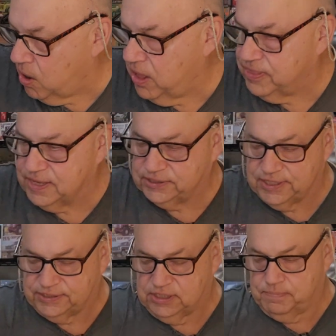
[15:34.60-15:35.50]
on this.
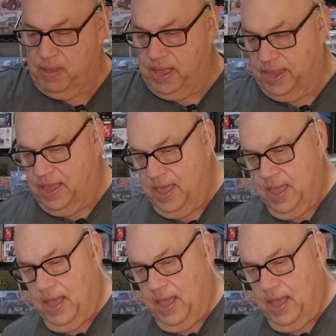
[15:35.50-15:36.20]
This is my